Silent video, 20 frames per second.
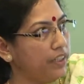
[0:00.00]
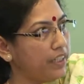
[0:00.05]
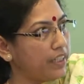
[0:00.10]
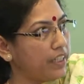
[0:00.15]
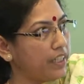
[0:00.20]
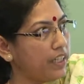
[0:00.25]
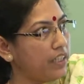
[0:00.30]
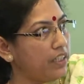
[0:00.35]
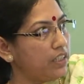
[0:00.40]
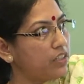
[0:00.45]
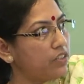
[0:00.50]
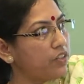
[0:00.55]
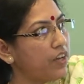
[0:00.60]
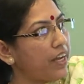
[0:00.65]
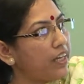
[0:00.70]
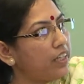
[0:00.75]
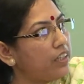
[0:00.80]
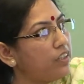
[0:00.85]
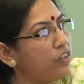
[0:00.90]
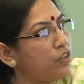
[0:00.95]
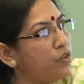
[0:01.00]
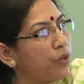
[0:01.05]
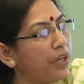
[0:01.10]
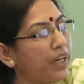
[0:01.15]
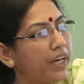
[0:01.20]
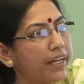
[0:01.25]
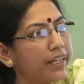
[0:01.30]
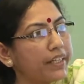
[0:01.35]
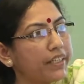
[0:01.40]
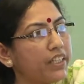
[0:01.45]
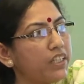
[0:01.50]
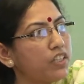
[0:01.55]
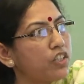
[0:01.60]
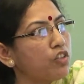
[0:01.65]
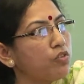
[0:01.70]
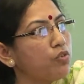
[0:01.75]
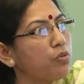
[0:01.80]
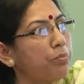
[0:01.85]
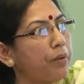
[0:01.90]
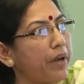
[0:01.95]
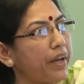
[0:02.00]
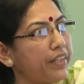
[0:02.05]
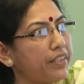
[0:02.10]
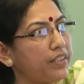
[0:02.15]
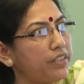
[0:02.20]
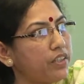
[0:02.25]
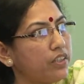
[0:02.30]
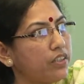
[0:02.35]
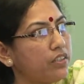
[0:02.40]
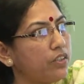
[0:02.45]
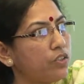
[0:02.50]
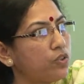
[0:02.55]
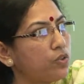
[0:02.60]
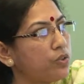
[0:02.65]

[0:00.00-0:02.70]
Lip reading: constant reluctance of the parastatals